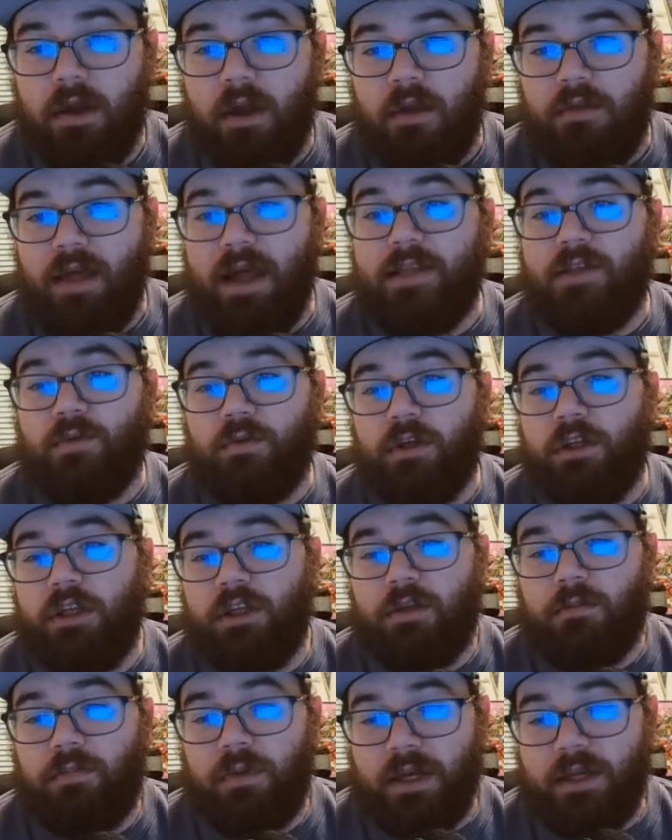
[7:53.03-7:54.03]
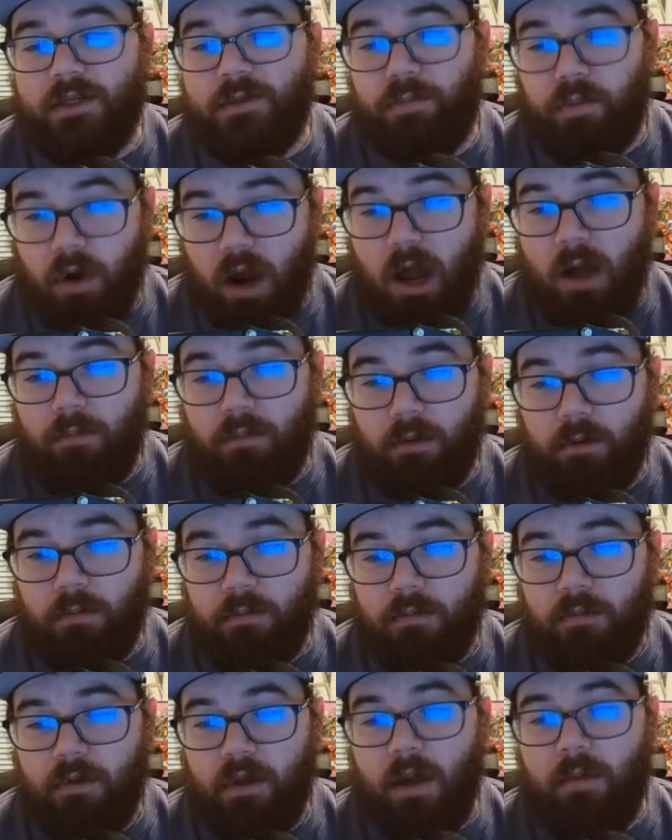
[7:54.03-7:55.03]
That's really the biggest problem.
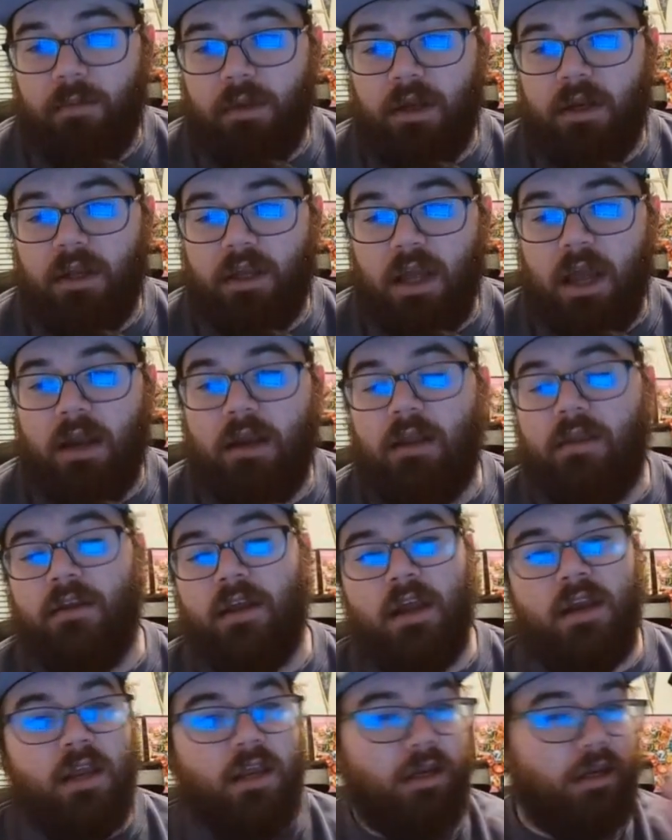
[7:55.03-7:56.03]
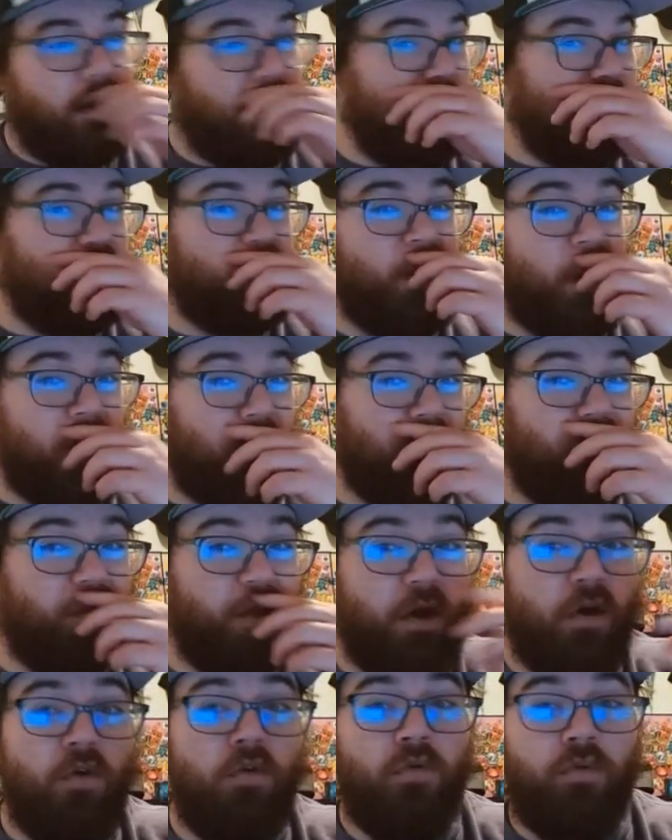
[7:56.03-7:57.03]
I mean, again, and he's not
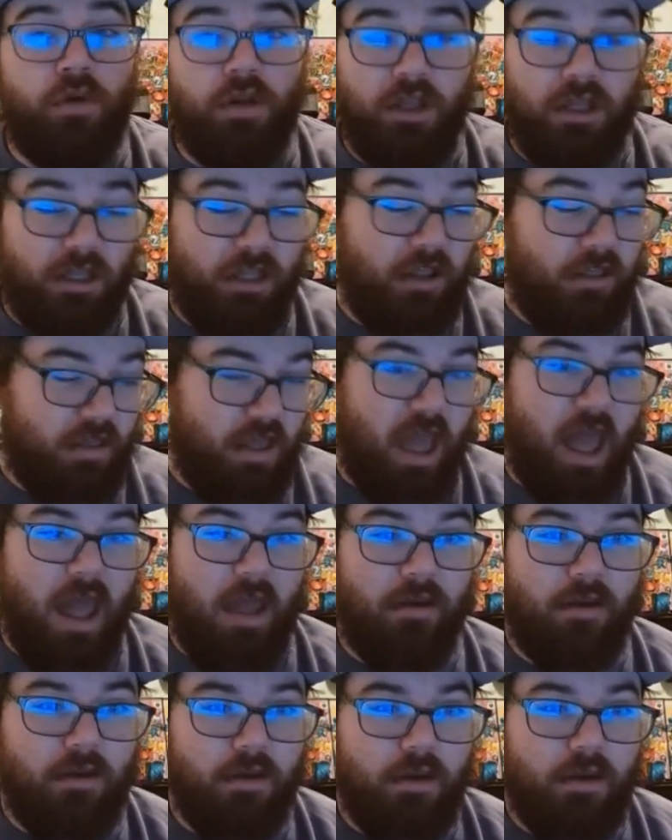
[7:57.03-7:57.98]
alone in that.